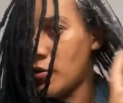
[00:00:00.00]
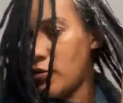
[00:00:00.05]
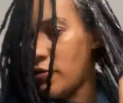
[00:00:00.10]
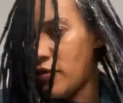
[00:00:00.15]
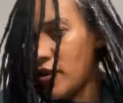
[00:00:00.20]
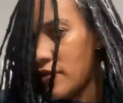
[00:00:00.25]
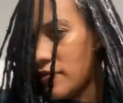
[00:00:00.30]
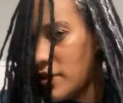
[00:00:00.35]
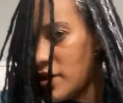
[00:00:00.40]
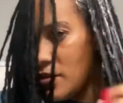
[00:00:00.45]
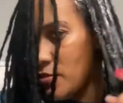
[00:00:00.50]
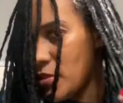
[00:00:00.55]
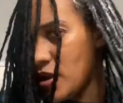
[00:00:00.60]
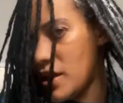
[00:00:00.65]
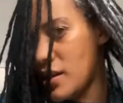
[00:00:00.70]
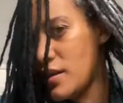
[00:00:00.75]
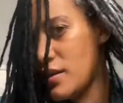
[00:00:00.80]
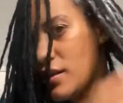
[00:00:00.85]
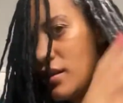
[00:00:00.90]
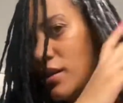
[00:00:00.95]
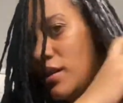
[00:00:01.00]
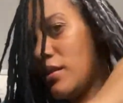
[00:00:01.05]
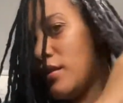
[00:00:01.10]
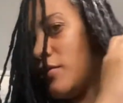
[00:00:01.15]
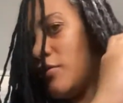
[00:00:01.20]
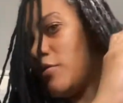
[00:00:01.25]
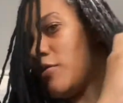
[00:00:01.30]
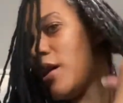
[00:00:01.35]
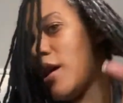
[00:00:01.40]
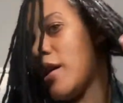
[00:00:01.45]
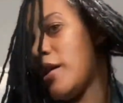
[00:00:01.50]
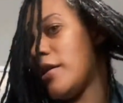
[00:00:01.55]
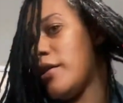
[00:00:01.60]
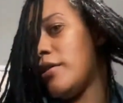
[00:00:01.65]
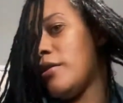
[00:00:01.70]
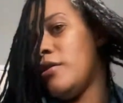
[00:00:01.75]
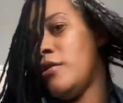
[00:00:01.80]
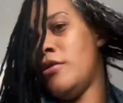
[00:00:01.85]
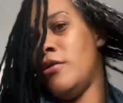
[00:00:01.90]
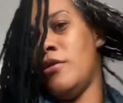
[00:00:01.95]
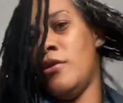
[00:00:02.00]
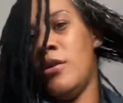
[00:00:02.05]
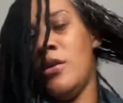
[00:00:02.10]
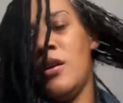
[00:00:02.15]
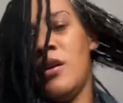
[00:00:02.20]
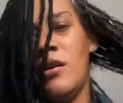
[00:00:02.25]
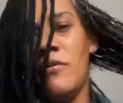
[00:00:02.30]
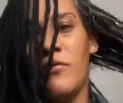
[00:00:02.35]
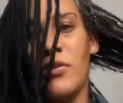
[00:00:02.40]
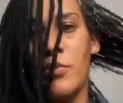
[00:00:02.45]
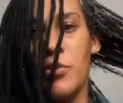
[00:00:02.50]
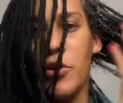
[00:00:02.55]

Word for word: 15 minutes underneath the dryer from your